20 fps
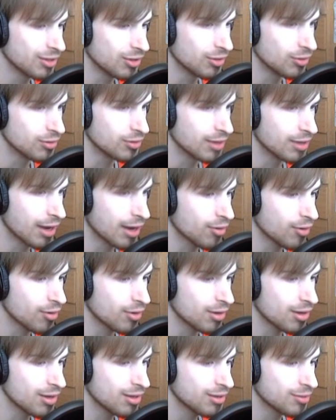use the arrow
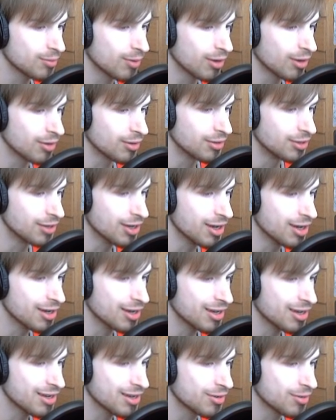keys? Well,
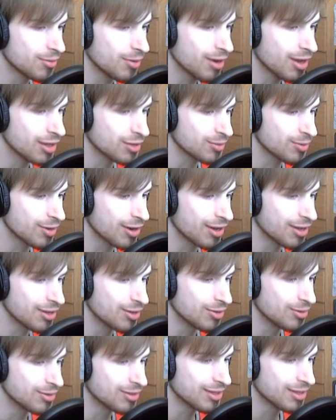duh! What else would I
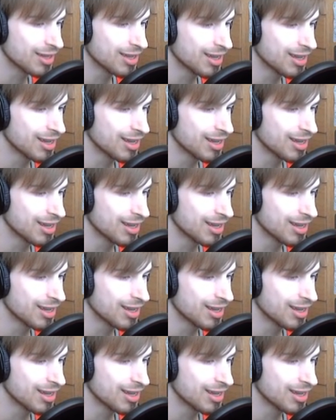use?